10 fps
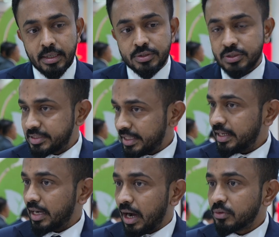So say
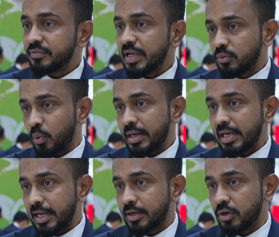out of that 1
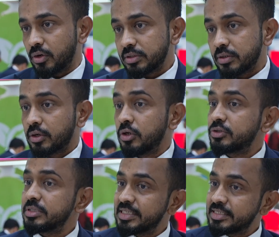lakh crores, close
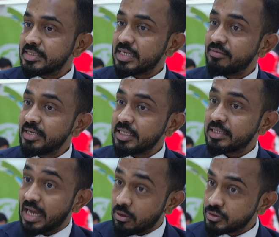to 60,
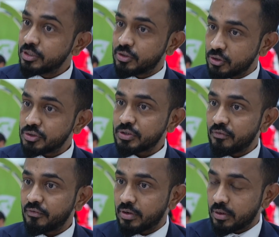70,000 crores
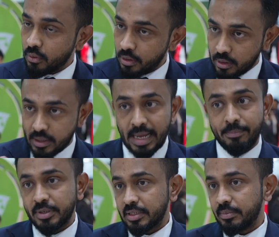of
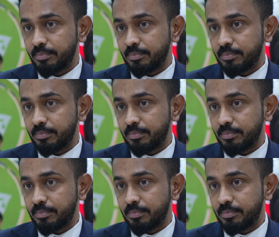capital